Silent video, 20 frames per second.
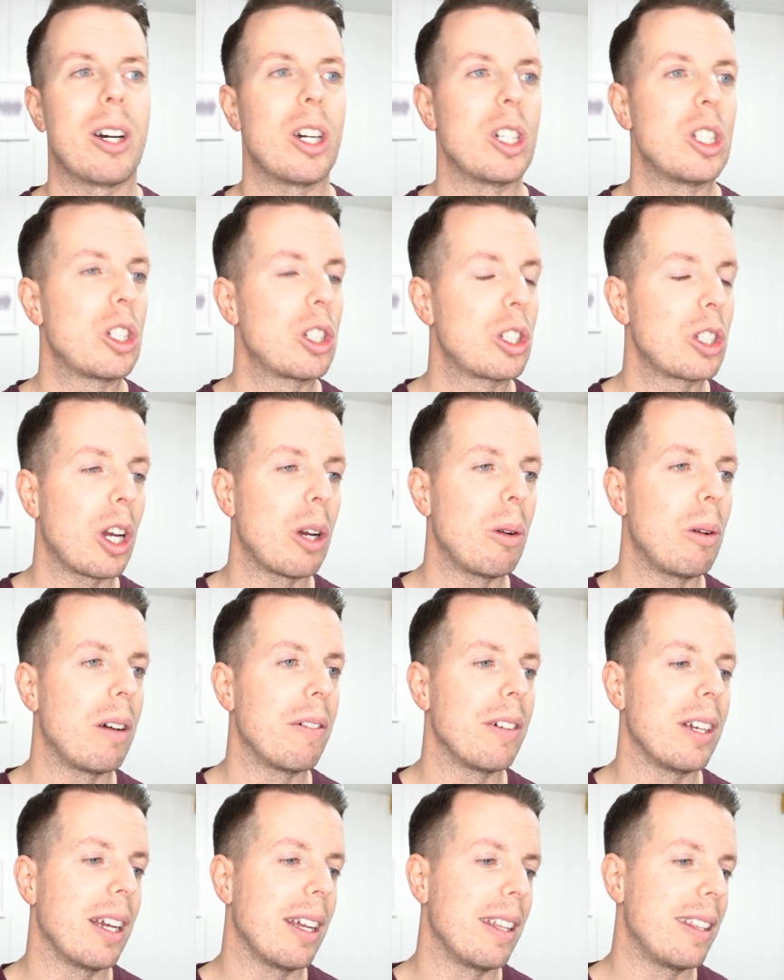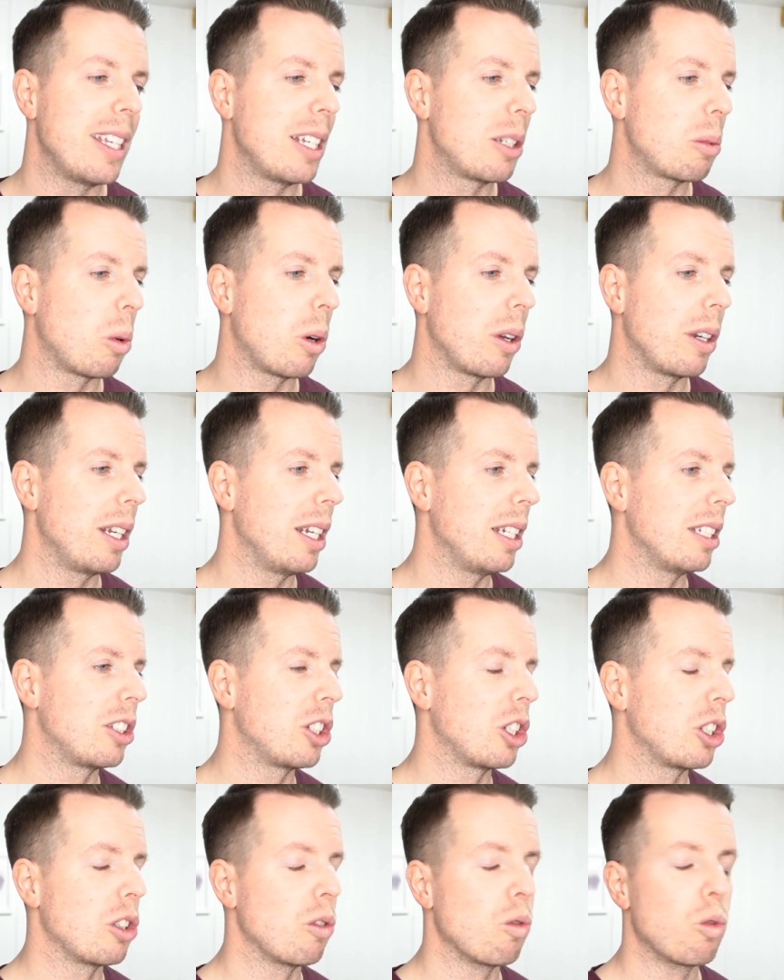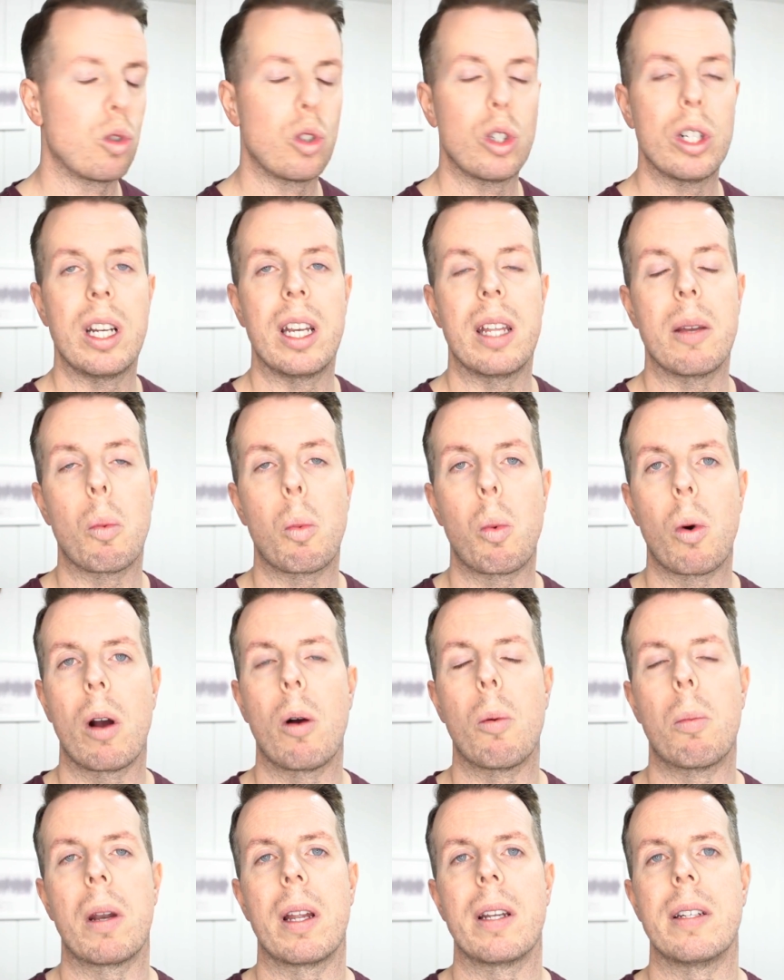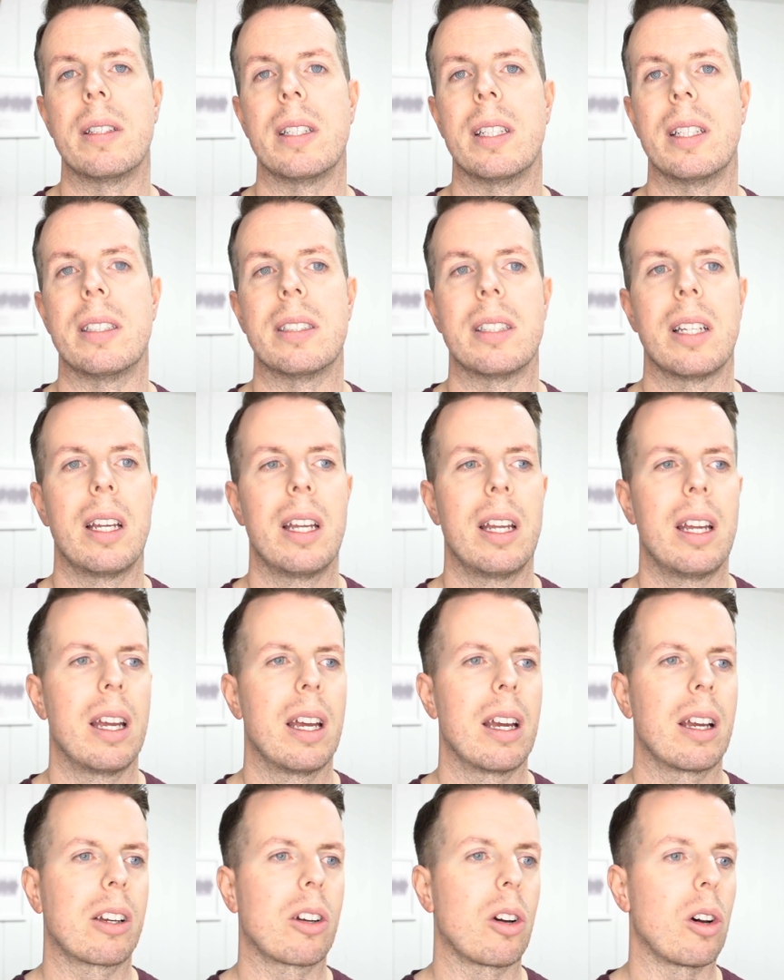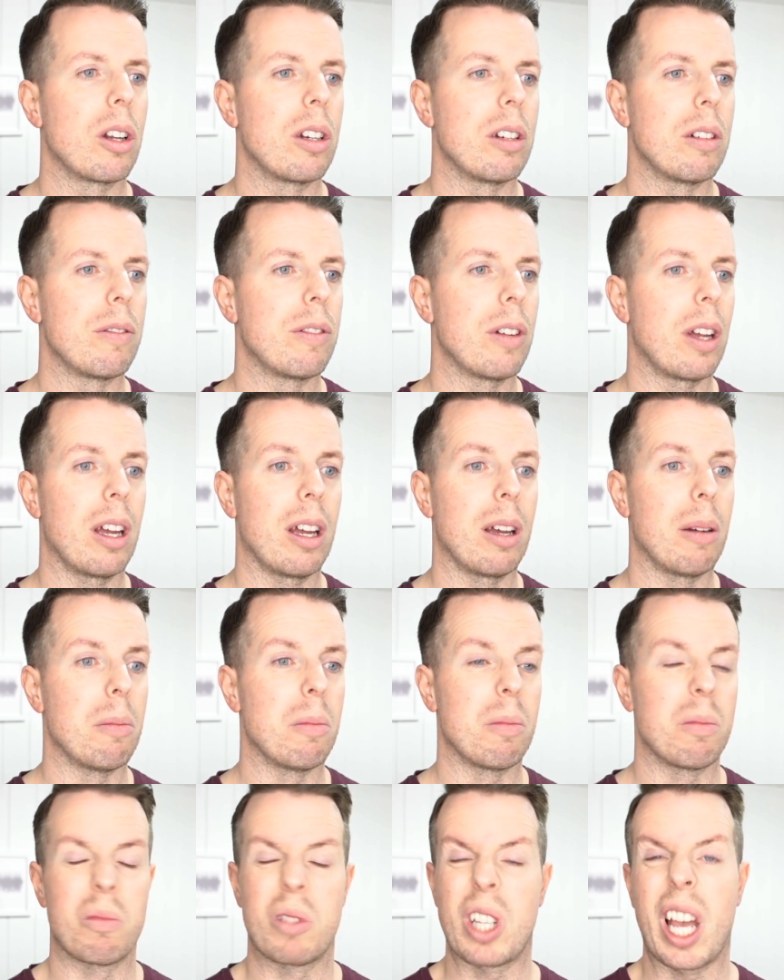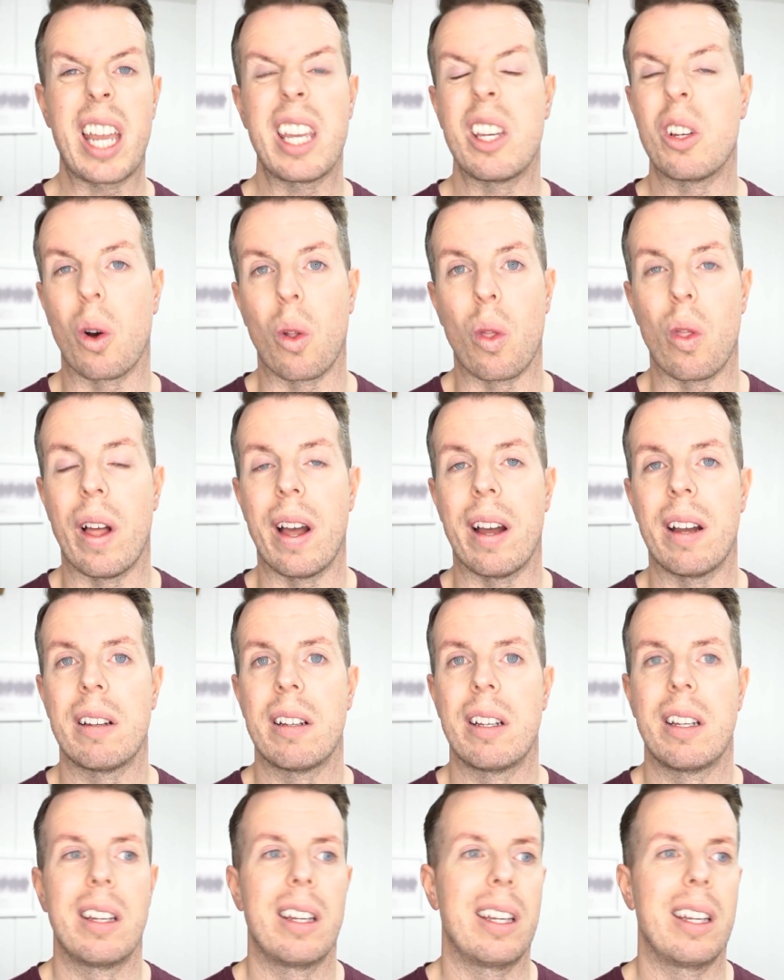I so love it. And this one is just a really well-blended kind of take on that.